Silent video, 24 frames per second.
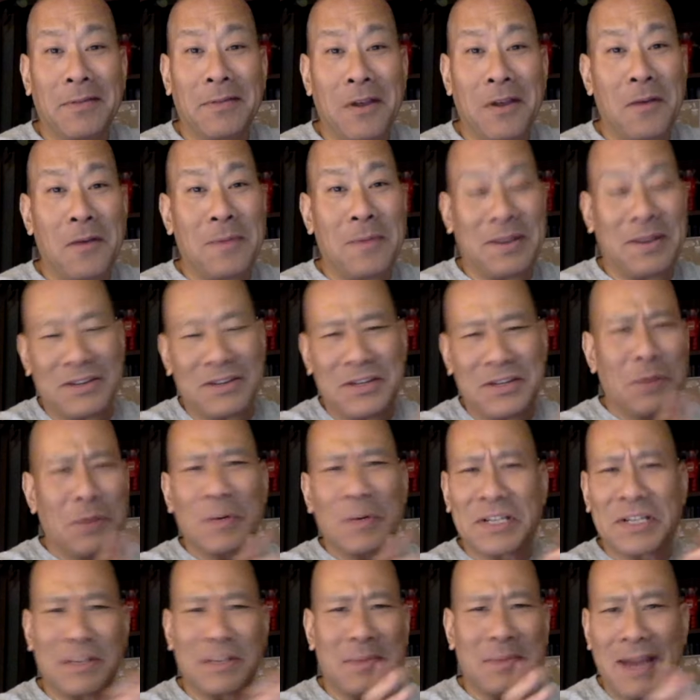know, because there
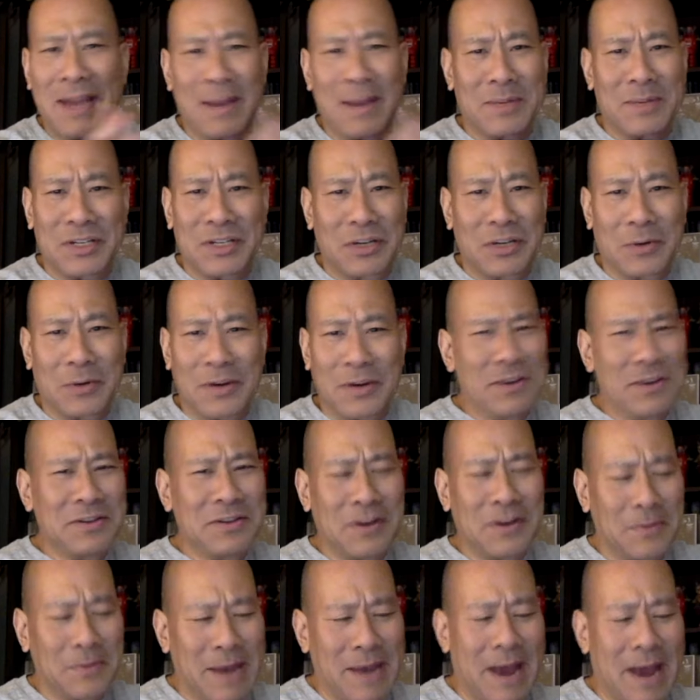was some damage to it. There's
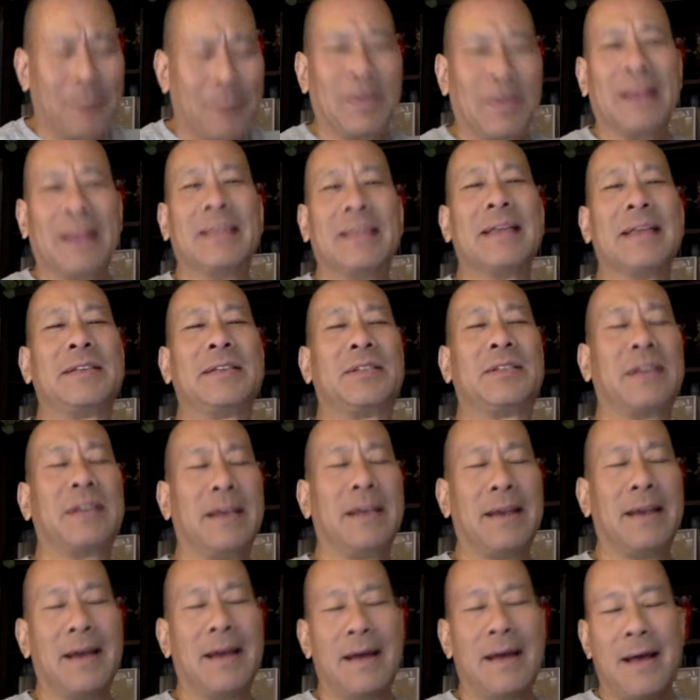no doubt, but let's see.
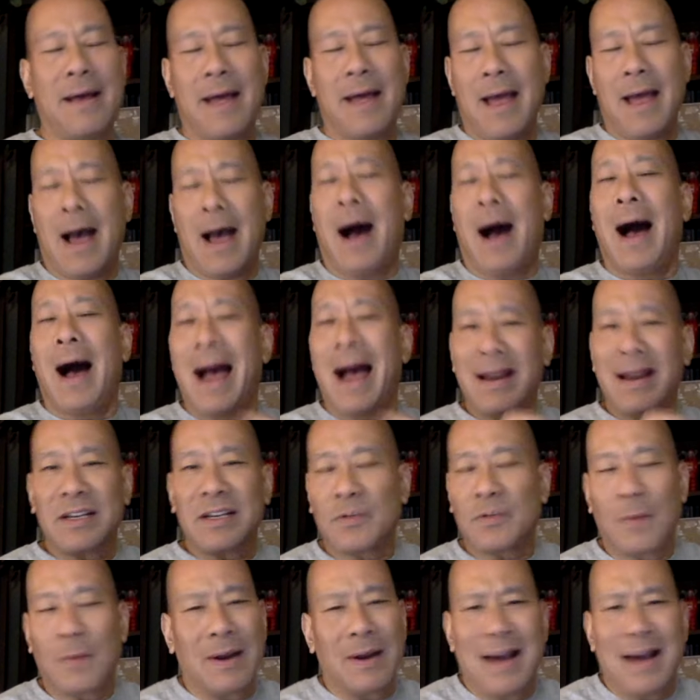I'll
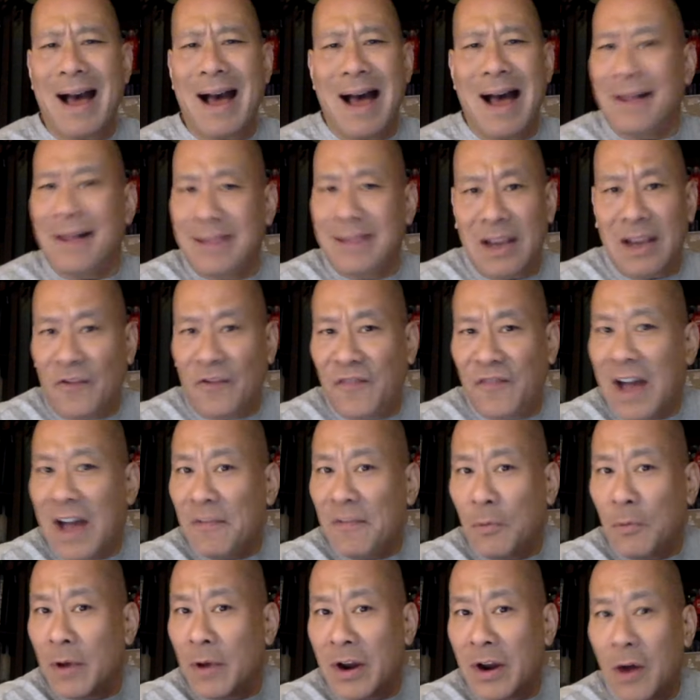take a
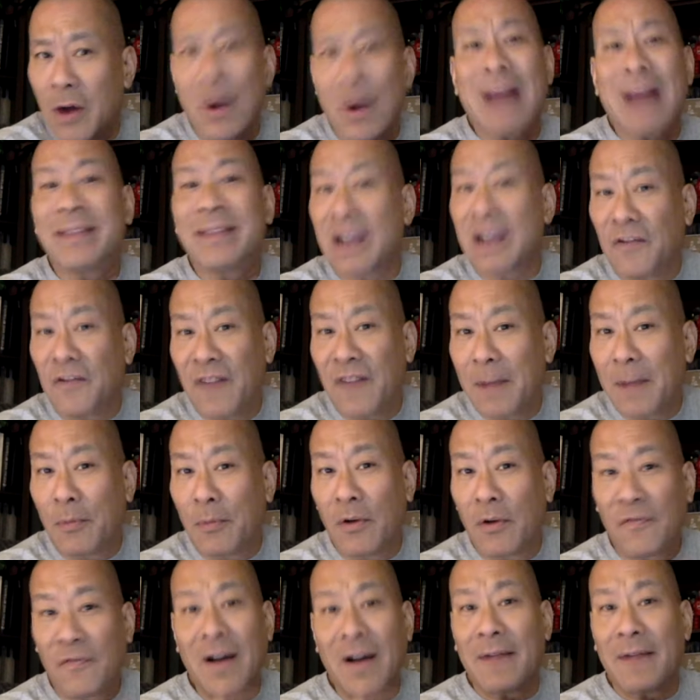5.0. I'll take a
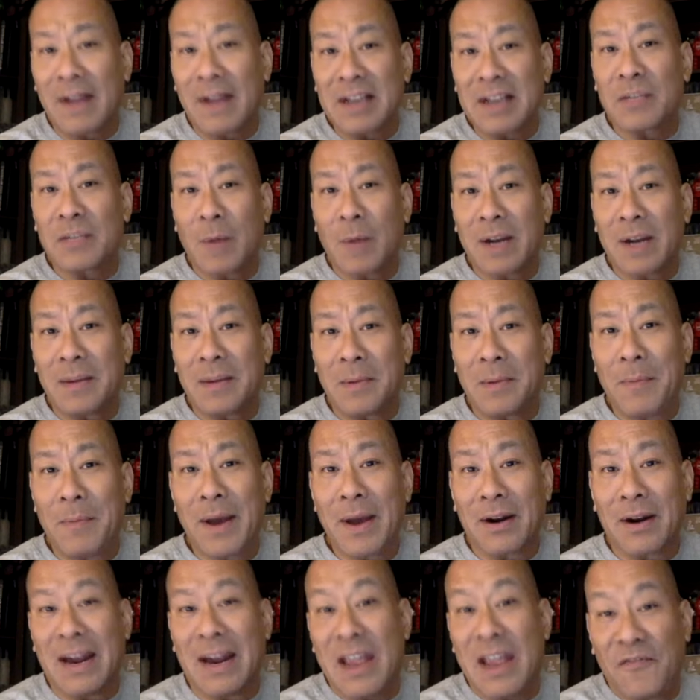5.5. I just want it to be
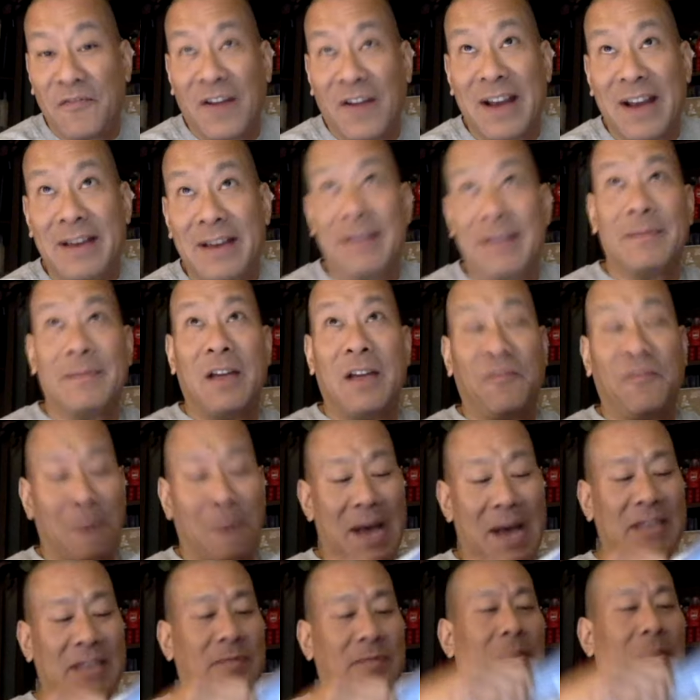better, if
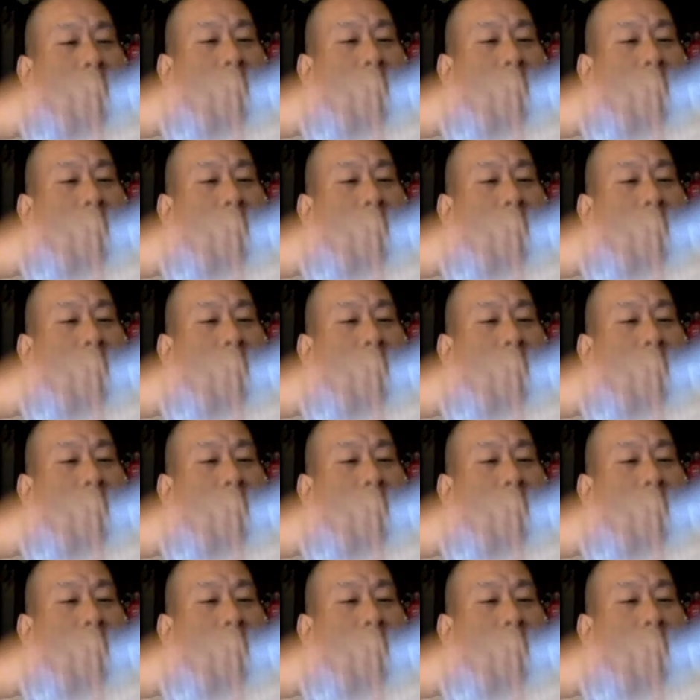possible.